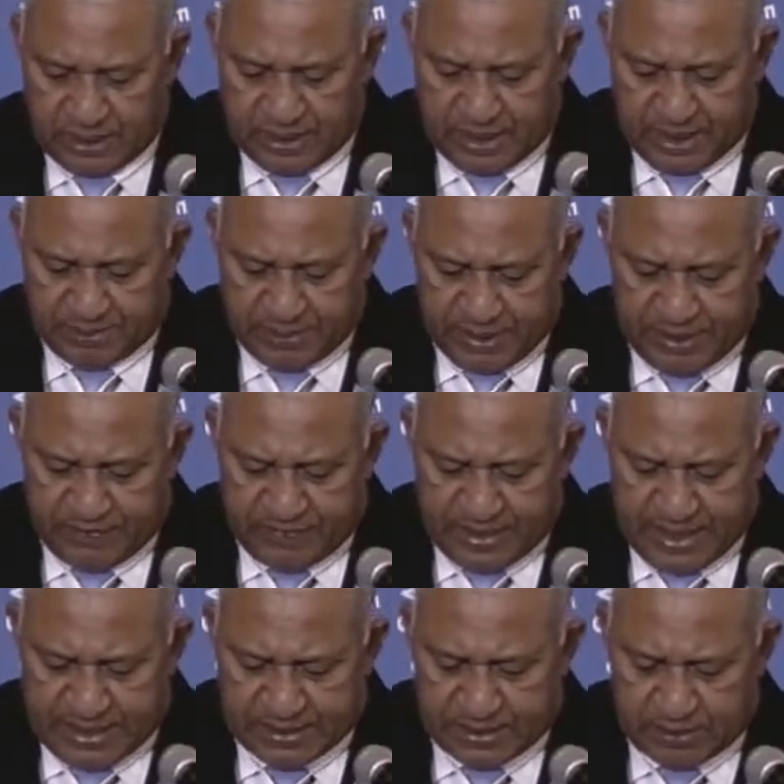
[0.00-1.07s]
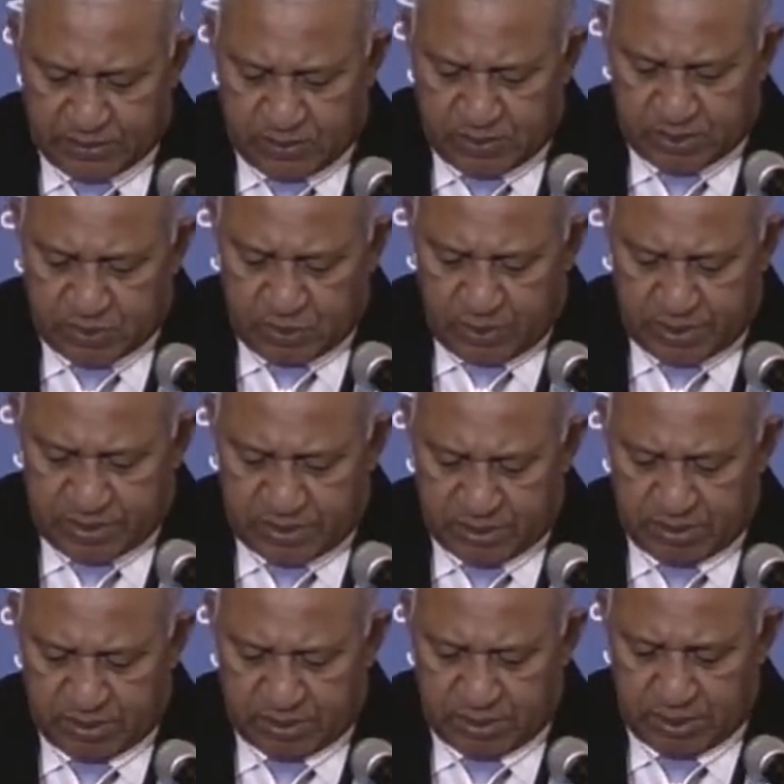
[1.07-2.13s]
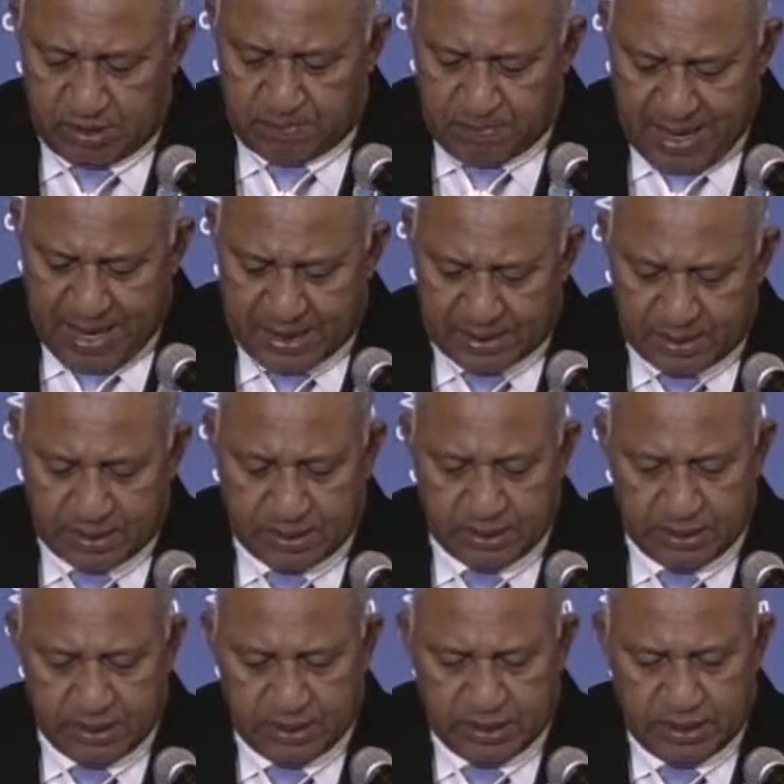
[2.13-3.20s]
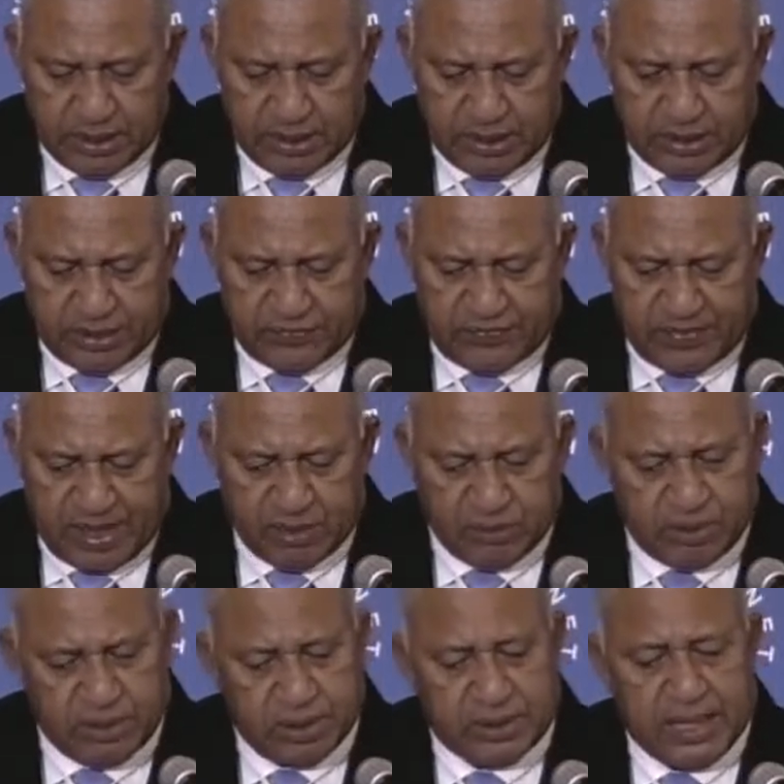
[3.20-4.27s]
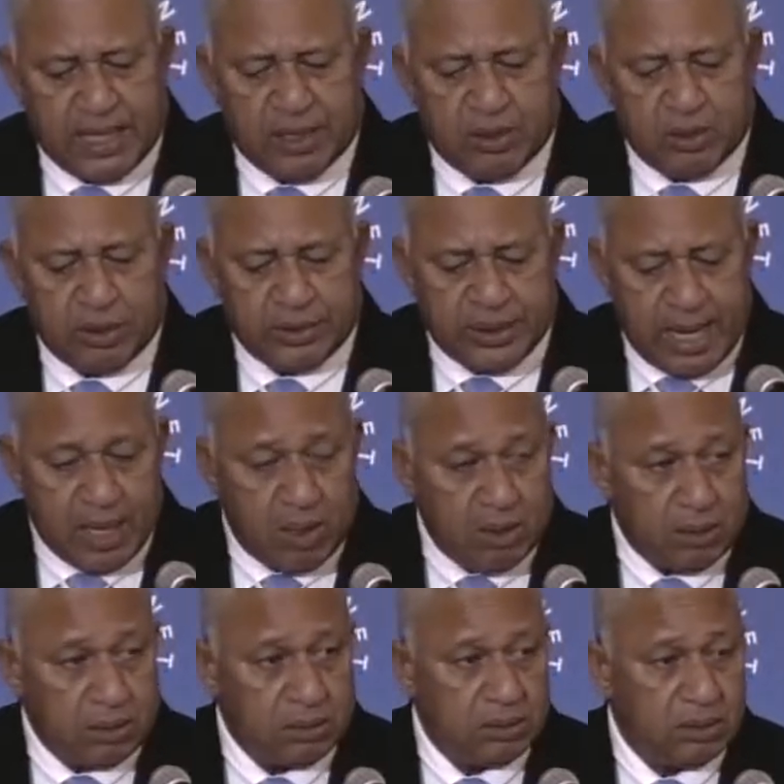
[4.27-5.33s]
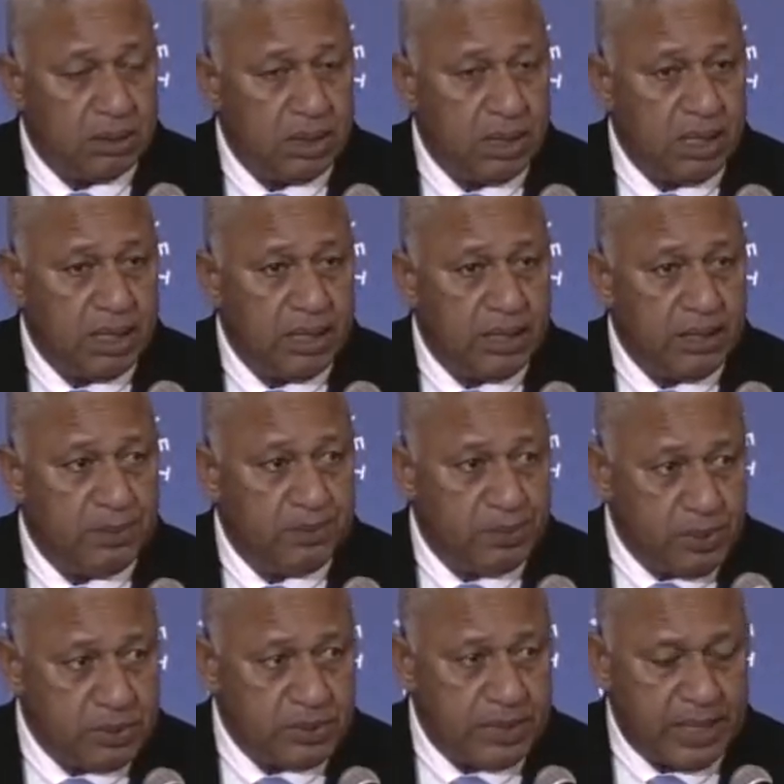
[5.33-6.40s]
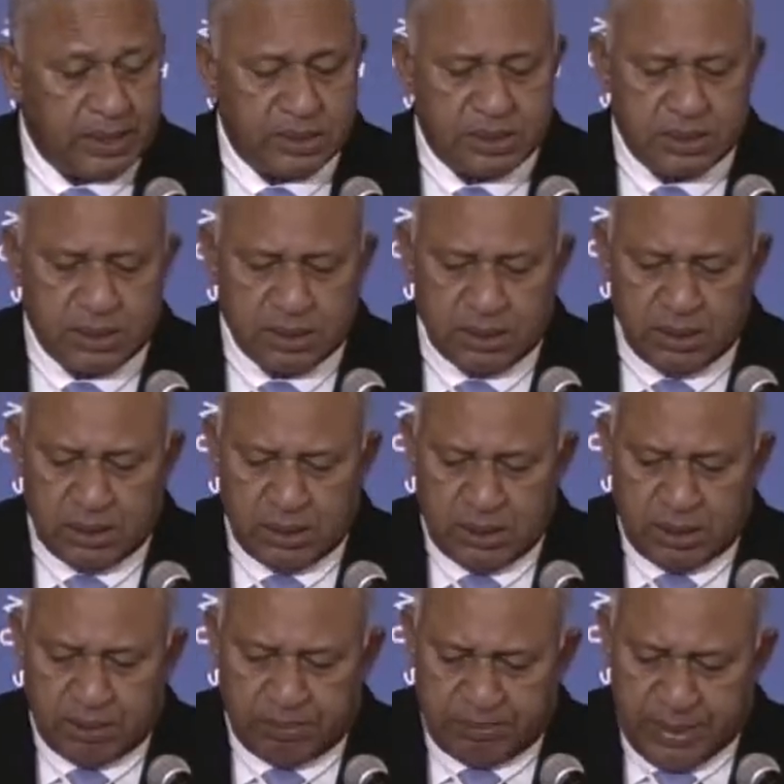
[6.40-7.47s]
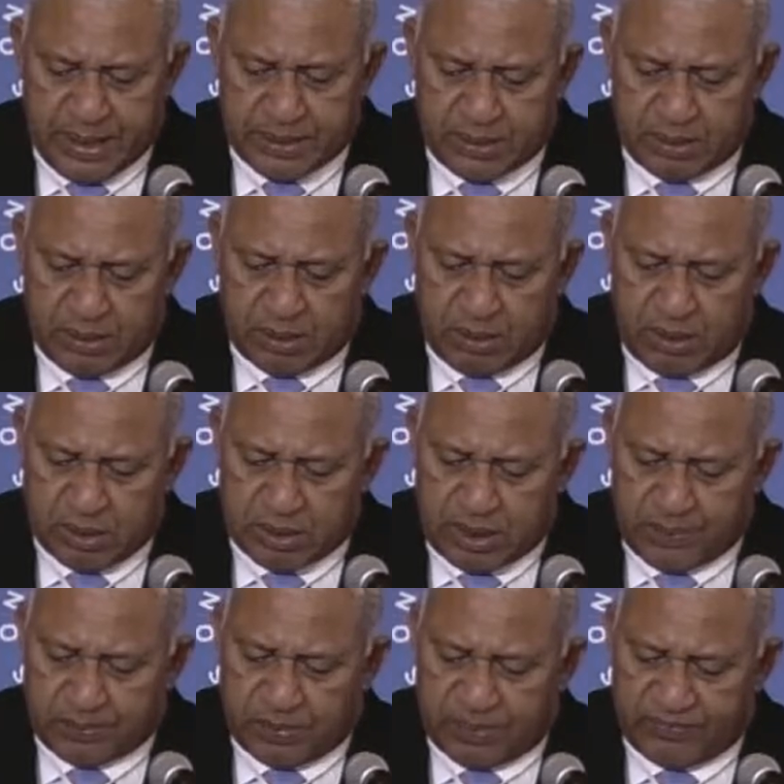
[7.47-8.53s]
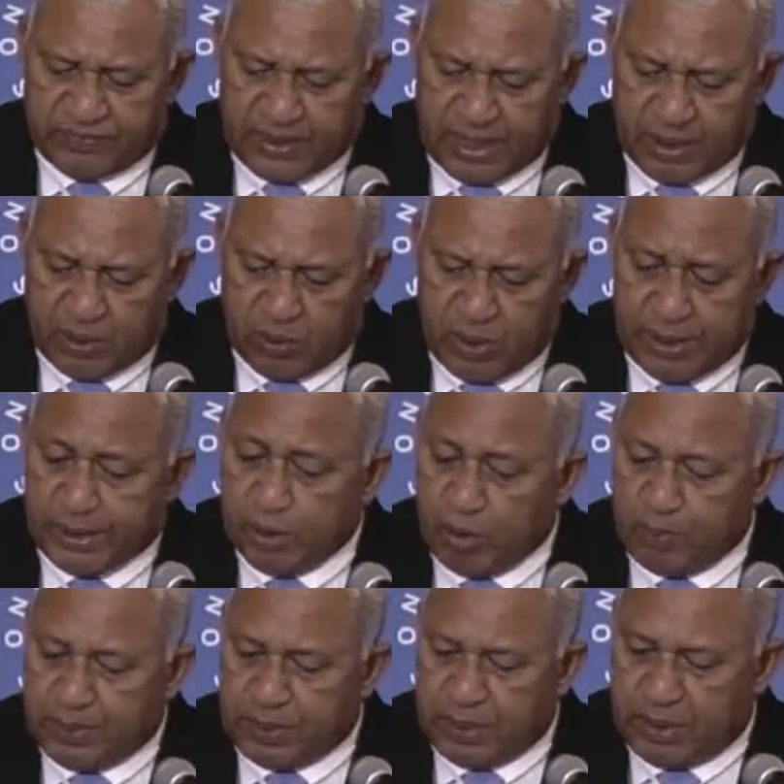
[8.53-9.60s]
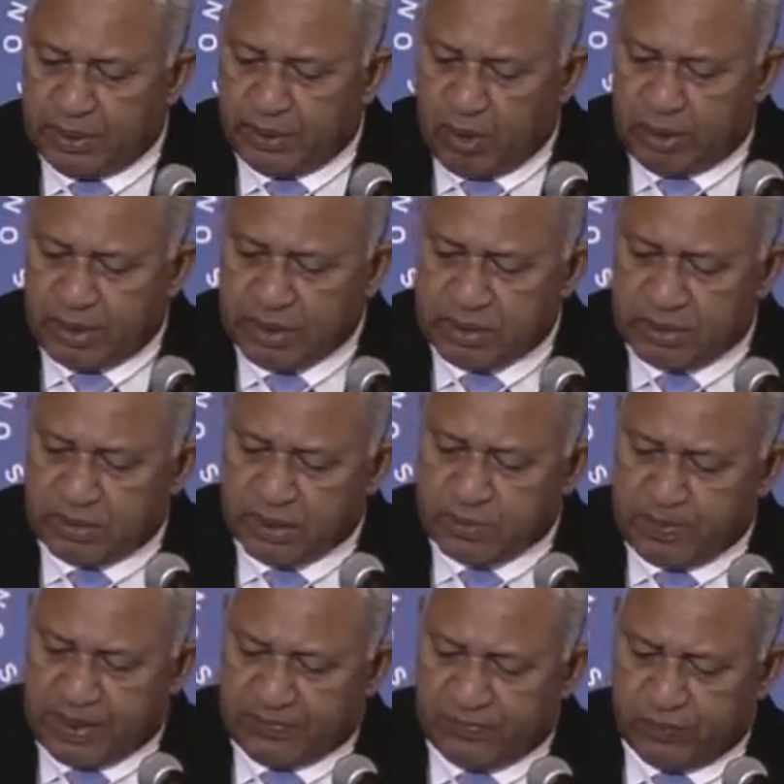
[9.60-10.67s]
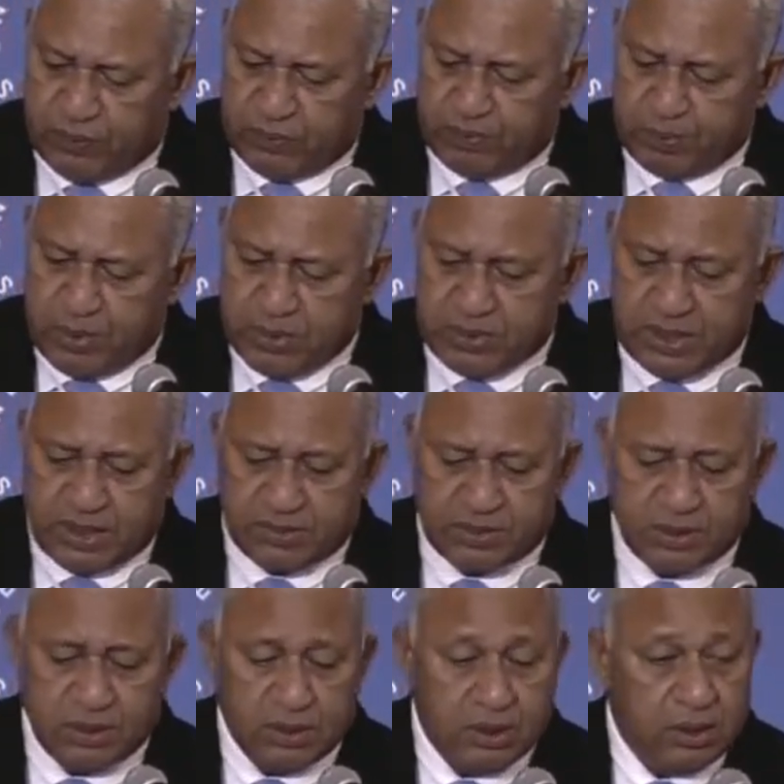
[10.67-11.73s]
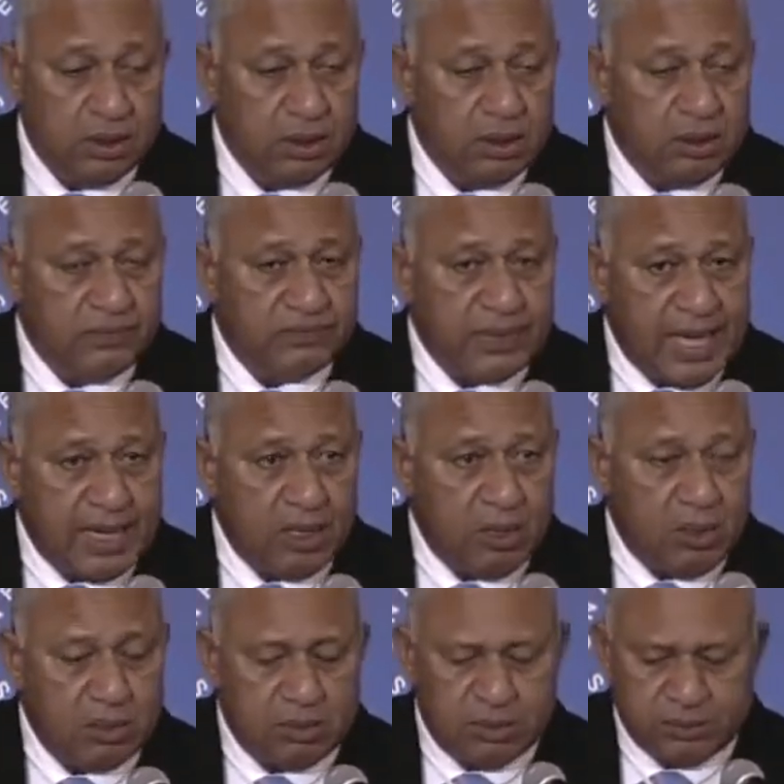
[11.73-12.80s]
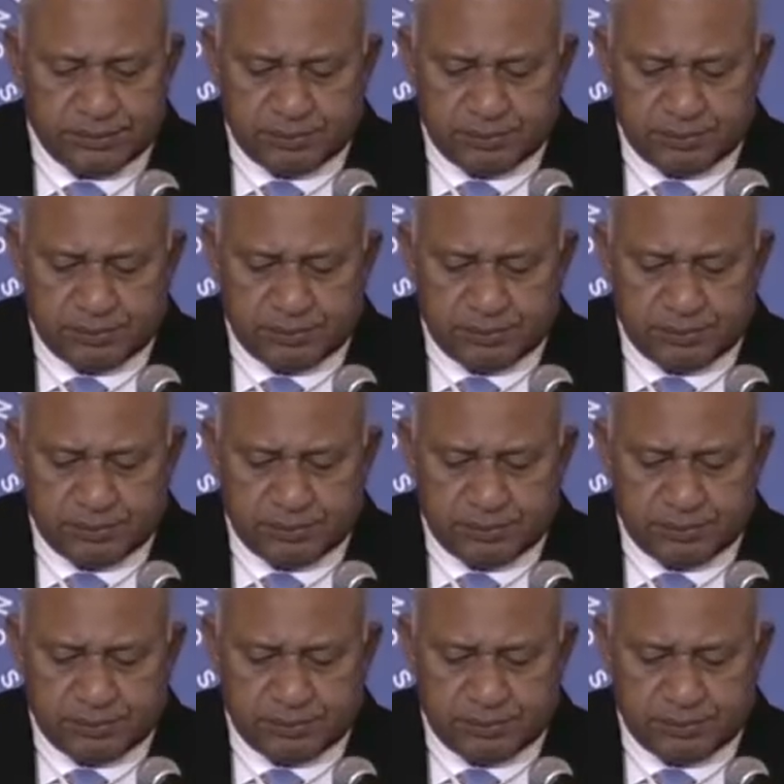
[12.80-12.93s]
And I believe the answer to this question, in part, is found in the Talanoa Dialogue, a process based on the concept of Talanoa, an open and honest, respectful process of dialogue